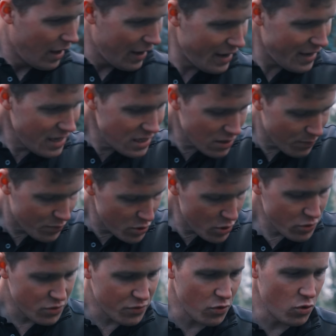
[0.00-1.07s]
It is a
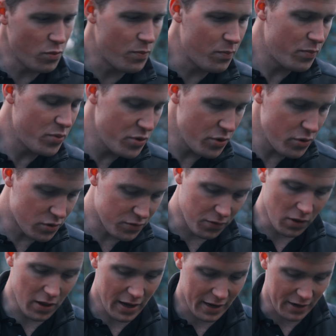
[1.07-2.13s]
beautiful,
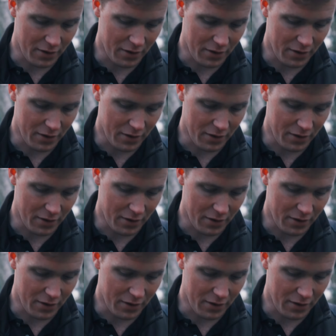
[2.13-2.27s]
beautiful air